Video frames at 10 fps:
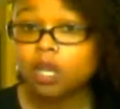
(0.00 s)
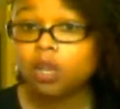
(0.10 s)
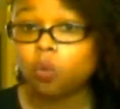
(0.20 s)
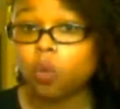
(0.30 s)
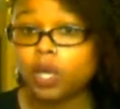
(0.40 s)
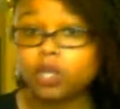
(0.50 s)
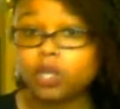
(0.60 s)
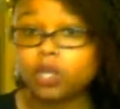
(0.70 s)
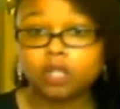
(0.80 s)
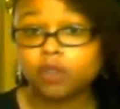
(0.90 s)
what
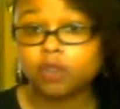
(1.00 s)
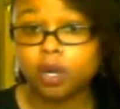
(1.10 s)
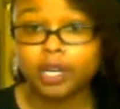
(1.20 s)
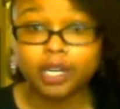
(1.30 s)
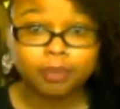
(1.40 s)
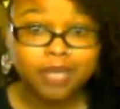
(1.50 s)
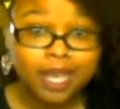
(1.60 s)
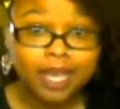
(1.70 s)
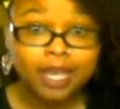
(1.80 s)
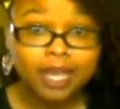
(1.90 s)
goals you've already
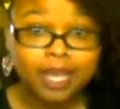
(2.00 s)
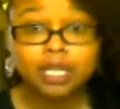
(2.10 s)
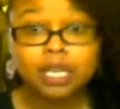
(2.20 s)
obtained,